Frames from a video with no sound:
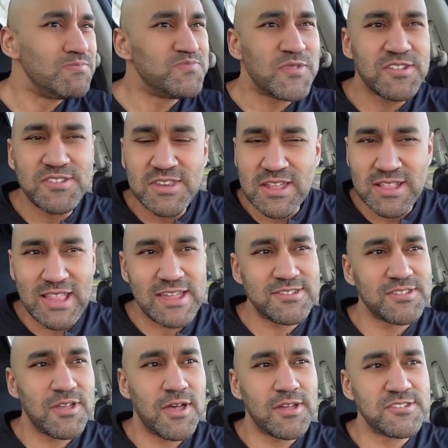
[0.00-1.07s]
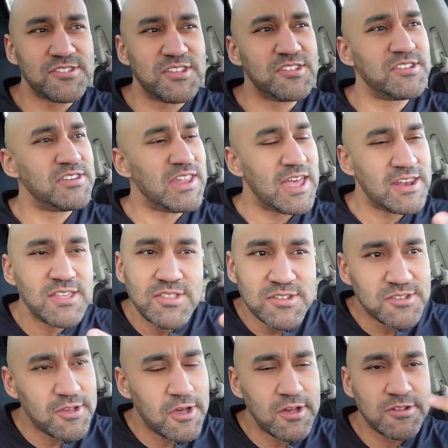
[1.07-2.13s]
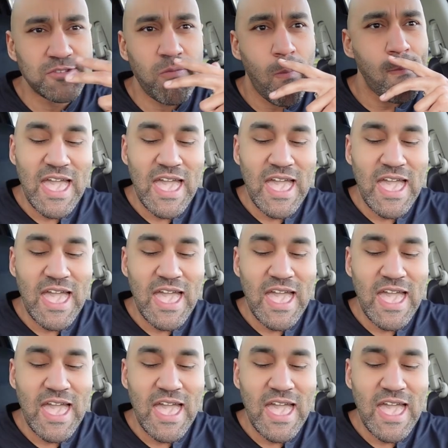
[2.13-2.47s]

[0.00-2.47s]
Does it need less sauce? Does it not need the sauce?